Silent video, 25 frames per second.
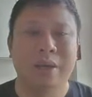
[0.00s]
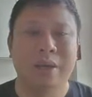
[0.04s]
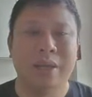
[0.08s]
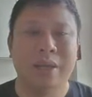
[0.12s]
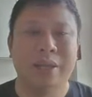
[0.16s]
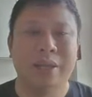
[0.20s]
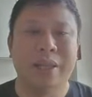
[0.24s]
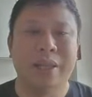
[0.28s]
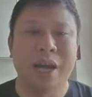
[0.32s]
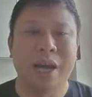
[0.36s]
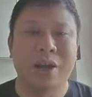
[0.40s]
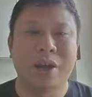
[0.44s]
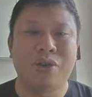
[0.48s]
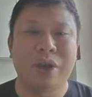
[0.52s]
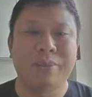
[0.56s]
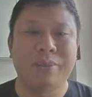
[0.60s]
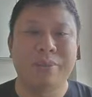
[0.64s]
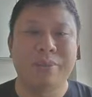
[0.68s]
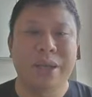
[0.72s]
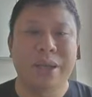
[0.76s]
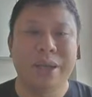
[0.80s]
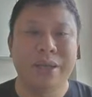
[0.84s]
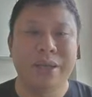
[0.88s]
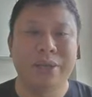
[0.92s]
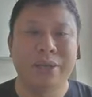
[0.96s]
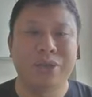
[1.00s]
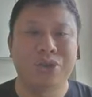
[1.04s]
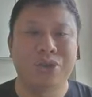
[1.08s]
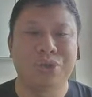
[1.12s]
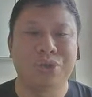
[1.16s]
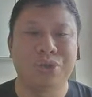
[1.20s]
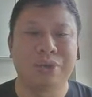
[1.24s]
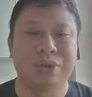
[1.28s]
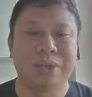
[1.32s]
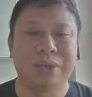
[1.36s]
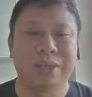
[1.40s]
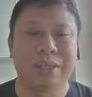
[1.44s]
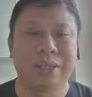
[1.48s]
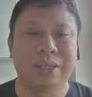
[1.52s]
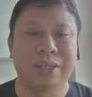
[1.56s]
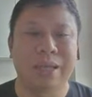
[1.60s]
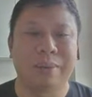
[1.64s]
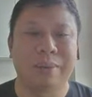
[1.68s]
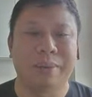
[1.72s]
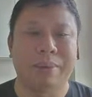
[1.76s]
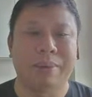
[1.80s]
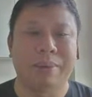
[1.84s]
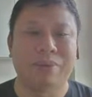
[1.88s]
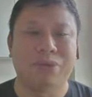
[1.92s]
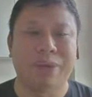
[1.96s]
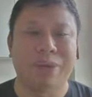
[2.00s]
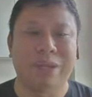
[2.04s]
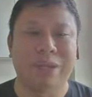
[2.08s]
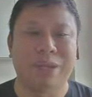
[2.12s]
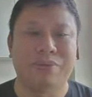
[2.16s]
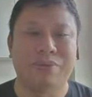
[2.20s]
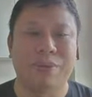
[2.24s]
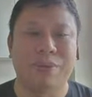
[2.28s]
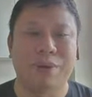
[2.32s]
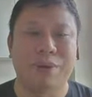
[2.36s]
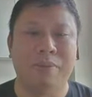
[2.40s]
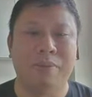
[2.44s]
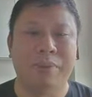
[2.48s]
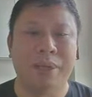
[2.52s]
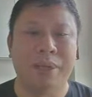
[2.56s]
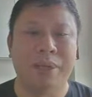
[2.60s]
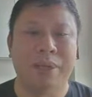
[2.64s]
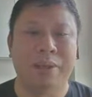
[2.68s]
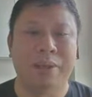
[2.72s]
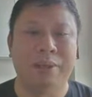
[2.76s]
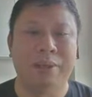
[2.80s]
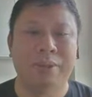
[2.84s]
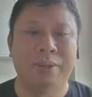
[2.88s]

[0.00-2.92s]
In diagram A, this shows the step-up transformer.